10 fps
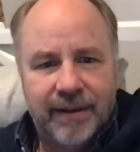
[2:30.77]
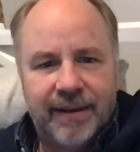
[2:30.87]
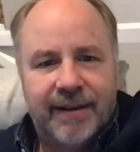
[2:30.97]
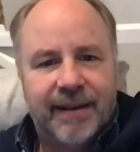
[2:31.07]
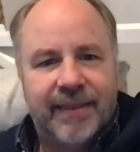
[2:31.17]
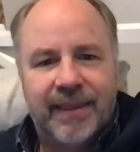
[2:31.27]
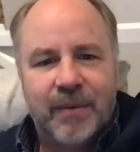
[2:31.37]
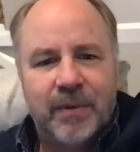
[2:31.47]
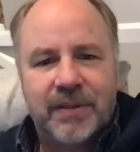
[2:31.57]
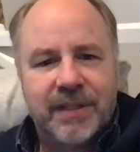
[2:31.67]
They
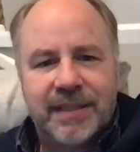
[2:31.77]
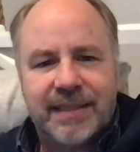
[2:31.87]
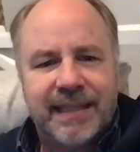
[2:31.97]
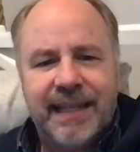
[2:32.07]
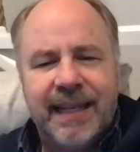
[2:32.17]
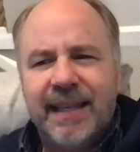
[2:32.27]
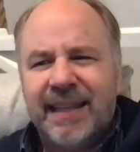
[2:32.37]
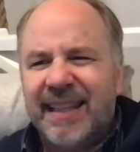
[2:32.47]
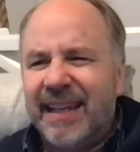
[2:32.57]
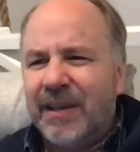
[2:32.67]
were just eating
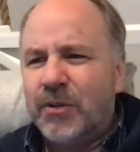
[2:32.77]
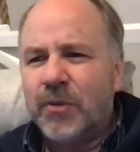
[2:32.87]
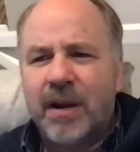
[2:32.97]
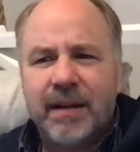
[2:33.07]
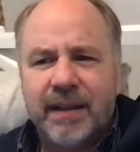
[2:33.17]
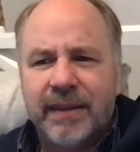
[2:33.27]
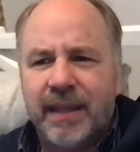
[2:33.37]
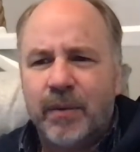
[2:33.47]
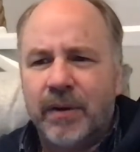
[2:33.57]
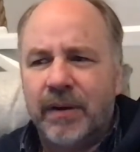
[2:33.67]
and getting drunk, and they
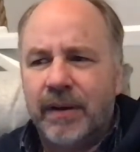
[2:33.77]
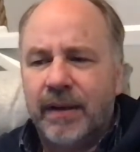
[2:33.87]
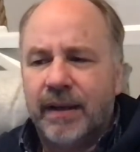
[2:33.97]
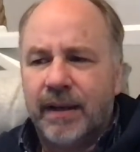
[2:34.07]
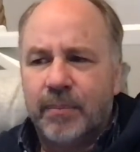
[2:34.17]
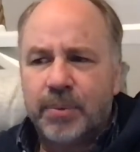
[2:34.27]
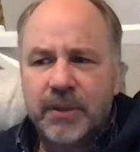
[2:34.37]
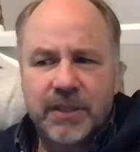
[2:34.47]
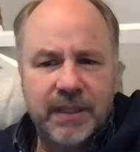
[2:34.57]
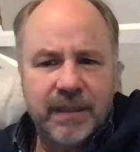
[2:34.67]
were
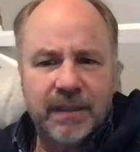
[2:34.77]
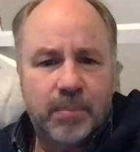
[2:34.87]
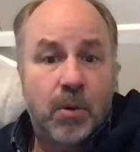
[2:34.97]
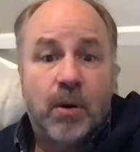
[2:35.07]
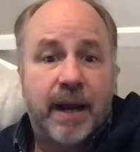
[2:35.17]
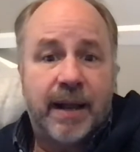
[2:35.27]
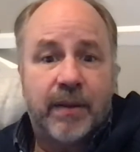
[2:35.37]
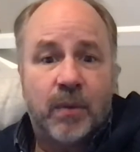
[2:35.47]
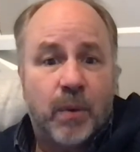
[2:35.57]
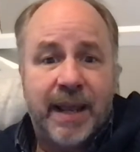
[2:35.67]
pushing the poor out of
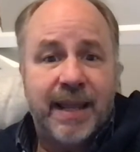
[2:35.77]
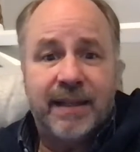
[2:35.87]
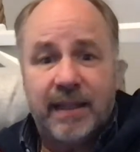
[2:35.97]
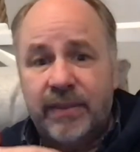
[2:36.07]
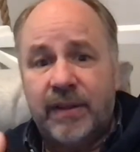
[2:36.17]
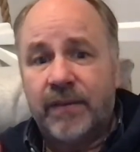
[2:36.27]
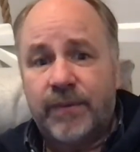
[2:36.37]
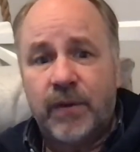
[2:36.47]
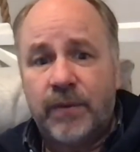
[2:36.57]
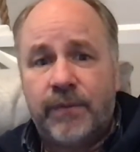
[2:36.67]
the way and getting their
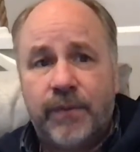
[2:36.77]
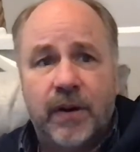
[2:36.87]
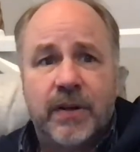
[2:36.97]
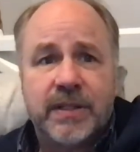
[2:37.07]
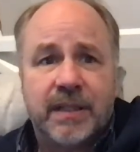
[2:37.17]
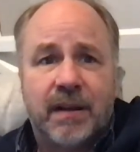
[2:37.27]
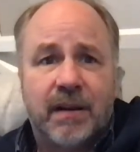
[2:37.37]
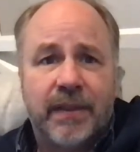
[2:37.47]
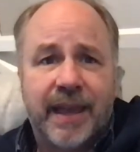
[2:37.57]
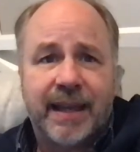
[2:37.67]
food first and
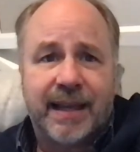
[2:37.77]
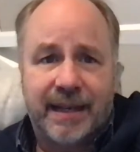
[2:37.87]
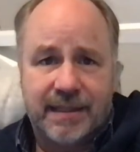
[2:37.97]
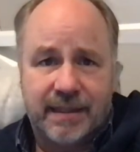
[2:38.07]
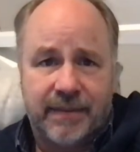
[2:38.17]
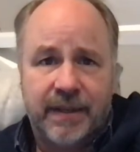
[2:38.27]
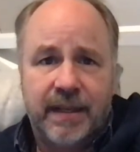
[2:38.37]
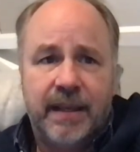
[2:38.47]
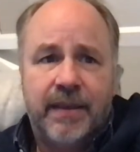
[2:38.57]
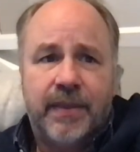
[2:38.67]
all that kind of stuff.
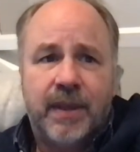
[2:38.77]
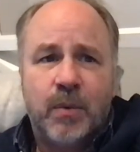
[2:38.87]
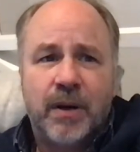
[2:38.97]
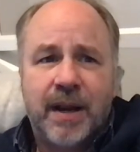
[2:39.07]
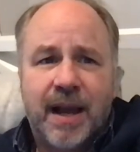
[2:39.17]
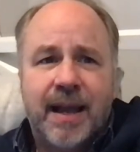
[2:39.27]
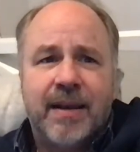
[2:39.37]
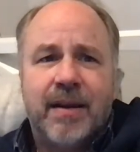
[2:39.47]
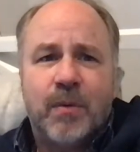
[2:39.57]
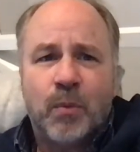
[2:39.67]
They were not
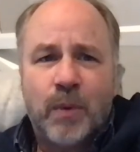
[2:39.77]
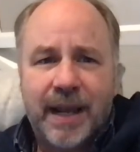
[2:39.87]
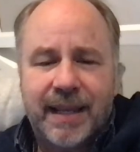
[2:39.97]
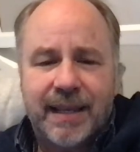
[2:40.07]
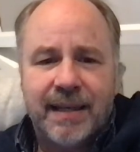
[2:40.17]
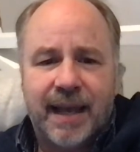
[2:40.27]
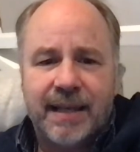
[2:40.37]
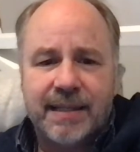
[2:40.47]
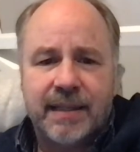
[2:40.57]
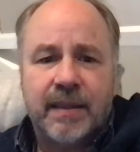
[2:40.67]

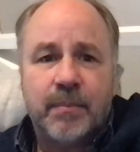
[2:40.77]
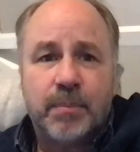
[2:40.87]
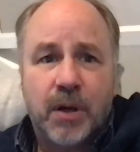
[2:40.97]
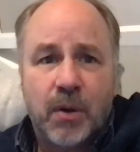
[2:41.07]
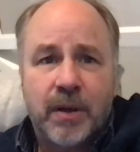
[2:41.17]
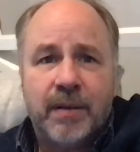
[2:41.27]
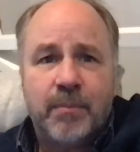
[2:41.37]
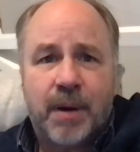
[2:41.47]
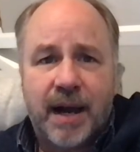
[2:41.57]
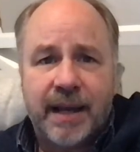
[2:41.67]
recognizing the broken
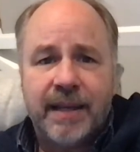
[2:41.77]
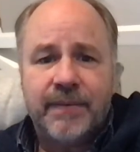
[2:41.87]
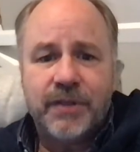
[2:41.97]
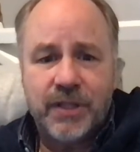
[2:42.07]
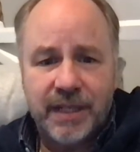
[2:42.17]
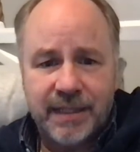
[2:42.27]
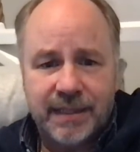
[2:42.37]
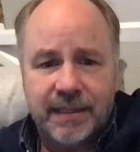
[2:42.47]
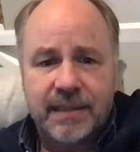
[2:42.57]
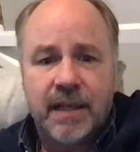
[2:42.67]
body of
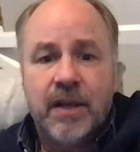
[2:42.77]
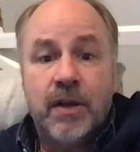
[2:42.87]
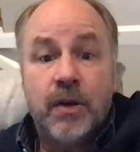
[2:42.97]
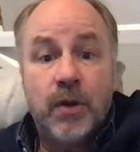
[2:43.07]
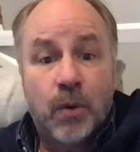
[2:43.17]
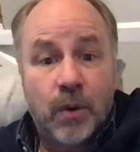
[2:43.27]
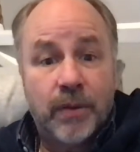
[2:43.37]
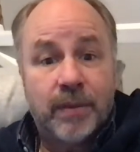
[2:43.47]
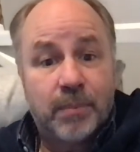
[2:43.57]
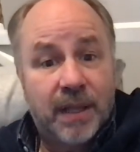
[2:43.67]
Jesus, nor
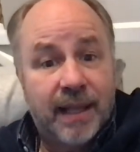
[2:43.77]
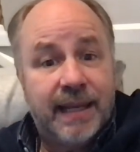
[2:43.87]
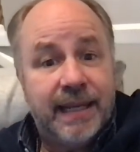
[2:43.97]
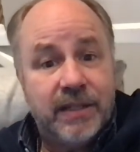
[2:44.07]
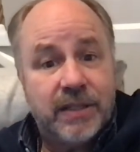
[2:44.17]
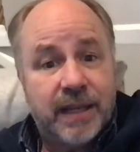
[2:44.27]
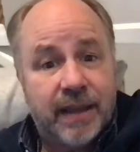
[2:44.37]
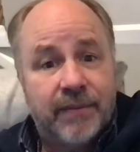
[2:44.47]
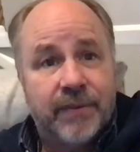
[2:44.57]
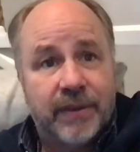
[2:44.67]
the blood he
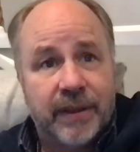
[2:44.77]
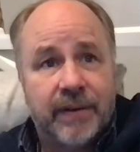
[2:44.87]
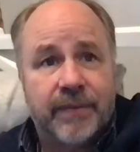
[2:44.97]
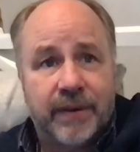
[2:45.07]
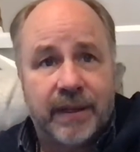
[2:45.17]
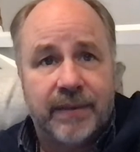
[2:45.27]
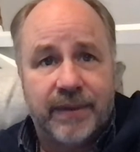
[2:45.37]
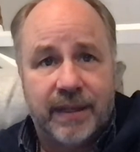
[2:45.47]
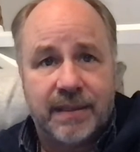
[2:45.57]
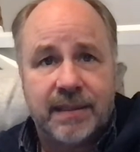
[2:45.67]
shed for their
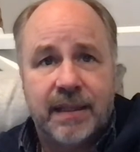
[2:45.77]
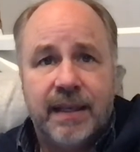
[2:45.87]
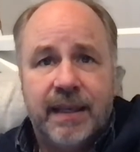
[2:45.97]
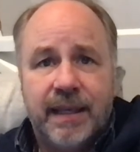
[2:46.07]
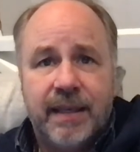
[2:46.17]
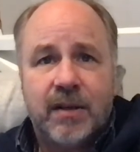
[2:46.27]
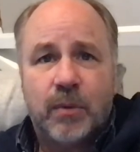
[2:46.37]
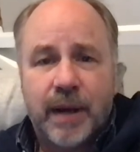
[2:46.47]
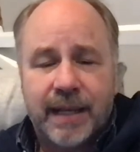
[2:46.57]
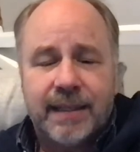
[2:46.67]
forgiveness. He
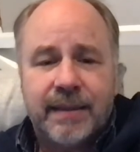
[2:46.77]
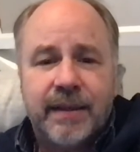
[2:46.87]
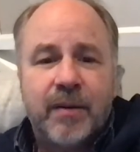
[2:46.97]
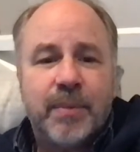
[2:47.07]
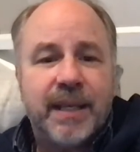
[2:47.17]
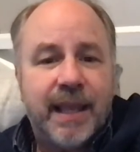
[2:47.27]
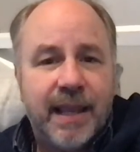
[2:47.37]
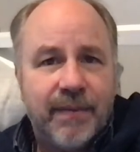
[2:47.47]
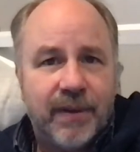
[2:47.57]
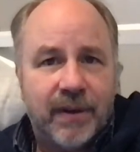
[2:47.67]
corrected their
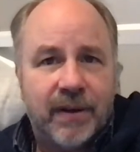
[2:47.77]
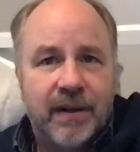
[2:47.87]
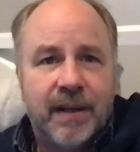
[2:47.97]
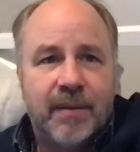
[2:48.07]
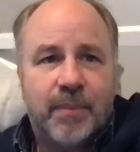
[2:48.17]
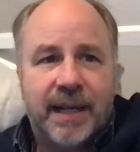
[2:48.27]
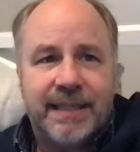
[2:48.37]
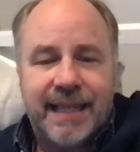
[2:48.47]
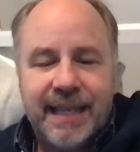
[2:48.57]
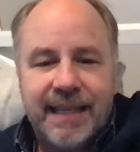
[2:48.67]
behavior by
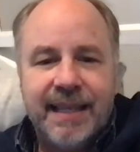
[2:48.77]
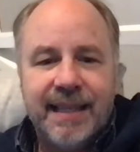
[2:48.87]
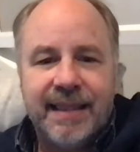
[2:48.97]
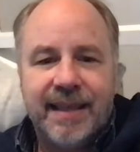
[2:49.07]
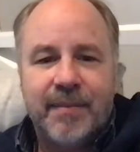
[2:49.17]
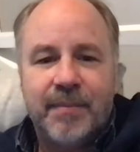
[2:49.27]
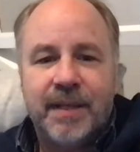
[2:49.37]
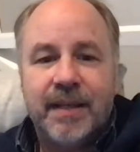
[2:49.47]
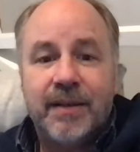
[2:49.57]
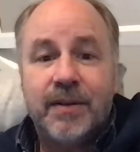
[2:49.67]
taking them
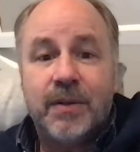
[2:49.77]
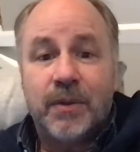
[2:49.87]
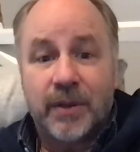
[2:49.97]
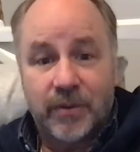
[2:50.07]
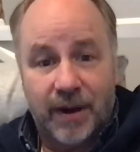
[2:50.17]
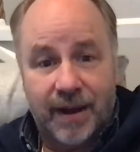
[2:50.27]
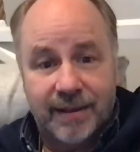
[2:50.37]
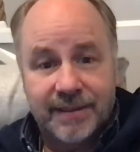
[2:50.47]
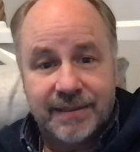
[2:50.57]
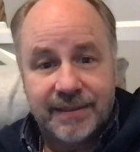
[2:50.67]
to the
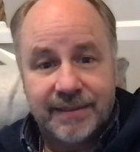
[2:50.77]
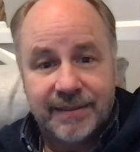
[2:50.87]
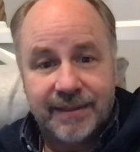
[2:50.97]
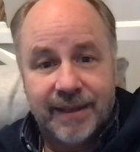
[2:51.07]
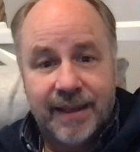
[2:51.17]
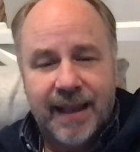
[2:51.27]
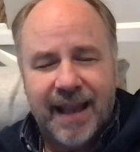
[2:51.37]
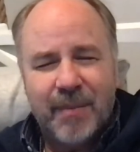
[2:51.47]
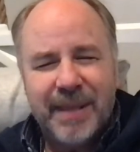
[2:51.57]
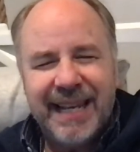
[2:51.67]
cross.
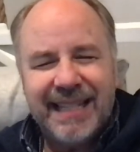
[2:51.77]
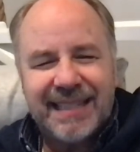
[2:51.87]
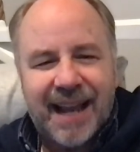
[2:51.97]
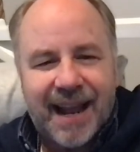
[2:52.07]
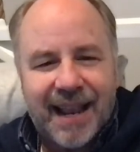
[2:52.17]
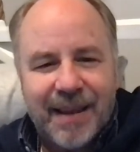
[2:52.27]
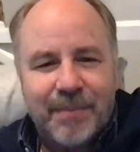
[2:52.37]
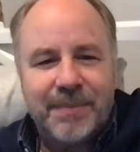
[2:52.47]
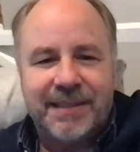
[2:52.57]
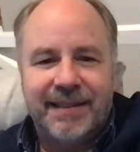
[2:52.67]
How many
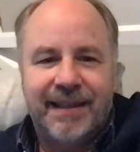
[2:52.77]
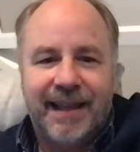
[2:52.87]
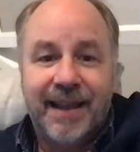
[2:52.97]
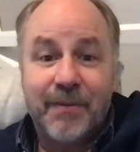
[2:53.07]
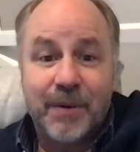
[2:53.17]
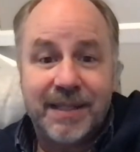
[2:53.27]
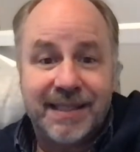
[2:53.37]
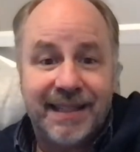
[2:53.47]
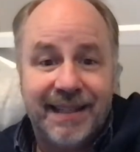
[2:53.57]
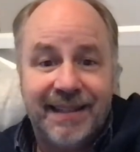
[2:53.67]
times have we
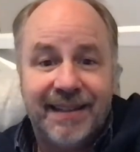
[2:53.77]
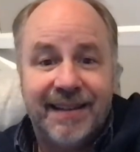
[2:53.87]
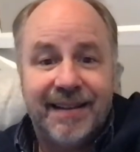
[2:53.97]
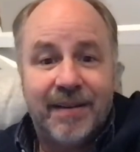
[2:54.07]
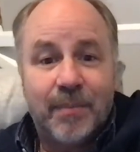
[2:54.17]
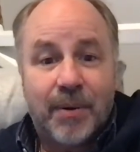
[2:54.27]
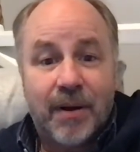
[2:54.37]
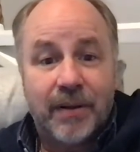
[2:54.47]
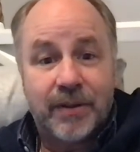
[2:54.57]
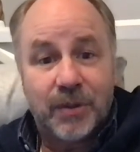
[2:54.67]
seen
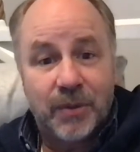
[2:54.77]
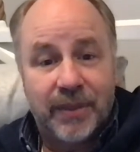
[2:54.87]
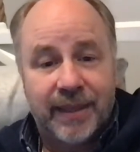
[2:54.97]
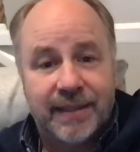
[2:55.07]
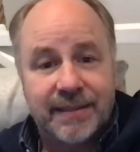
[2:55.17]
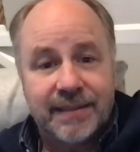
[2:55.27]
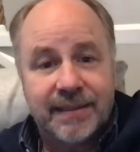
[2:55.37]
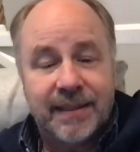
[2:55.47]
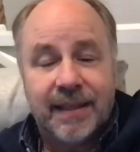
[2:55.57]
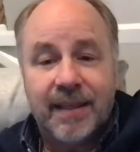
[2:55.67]
Paul do this?
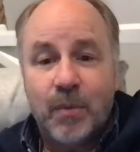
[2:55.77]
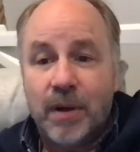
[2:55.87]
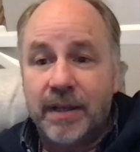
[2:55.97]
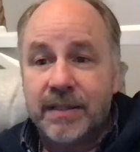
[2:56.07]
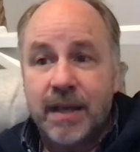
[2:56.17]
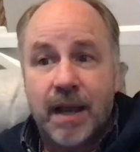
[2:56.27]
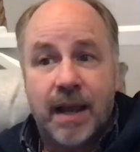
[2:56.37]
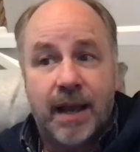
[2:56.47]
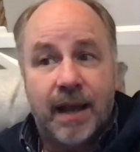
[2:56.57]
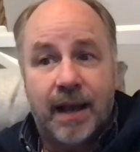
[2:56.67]
He was
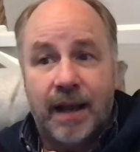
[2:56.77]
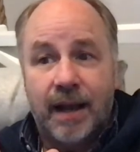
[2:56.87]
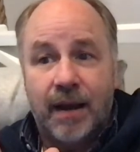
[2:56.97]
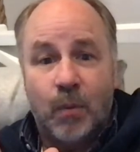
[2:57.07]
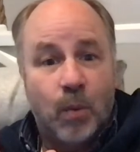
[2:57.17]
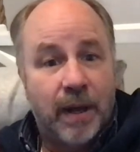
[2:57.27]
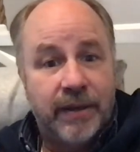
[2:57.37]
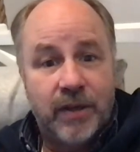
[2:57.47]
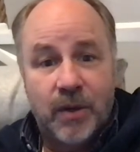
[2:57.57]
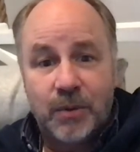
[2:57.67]
a
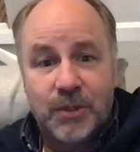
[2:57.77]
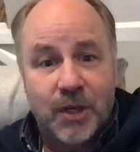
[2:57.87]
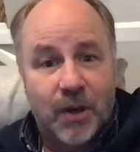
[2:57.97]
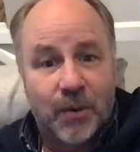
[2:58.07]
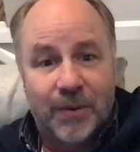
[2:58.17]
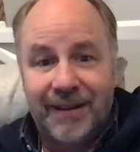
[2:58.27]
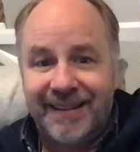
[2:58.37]
one-note Joe.